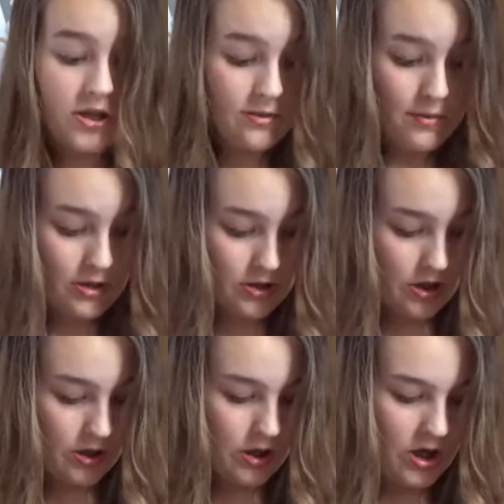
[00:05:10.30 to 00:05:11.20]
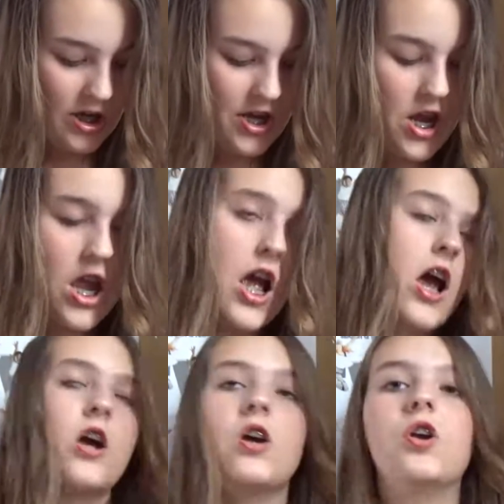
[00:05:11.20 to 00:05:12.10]
amazing. I
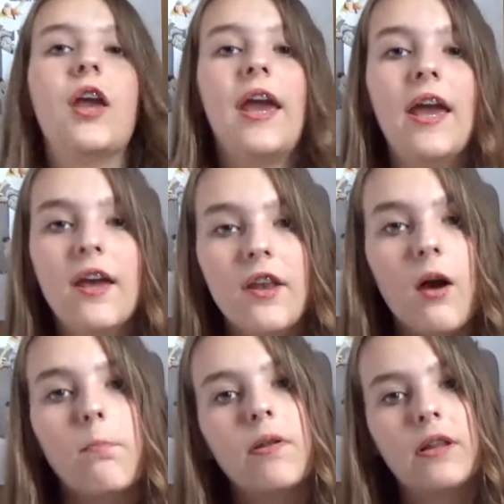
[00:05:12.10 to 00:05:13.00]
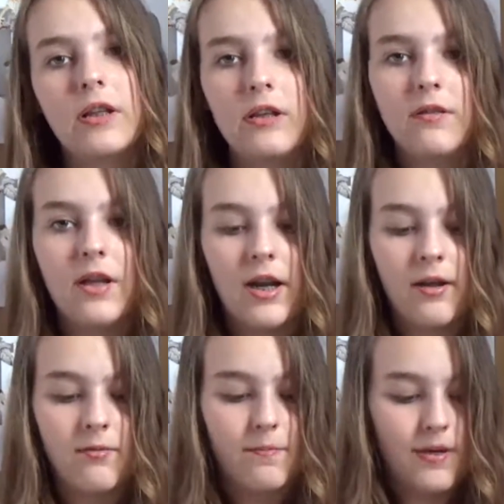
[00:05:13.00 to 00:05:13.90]
cannot believe that
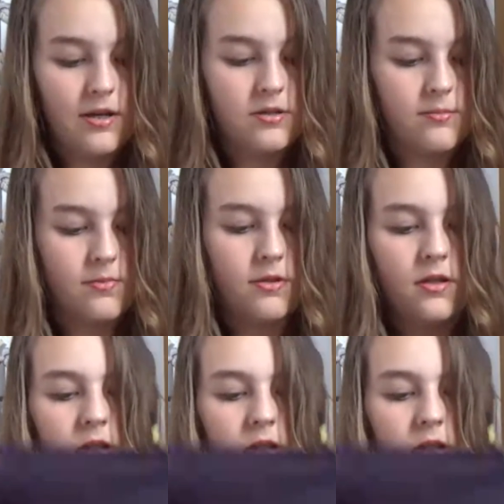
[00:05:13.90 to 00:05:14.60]
I would pick out something like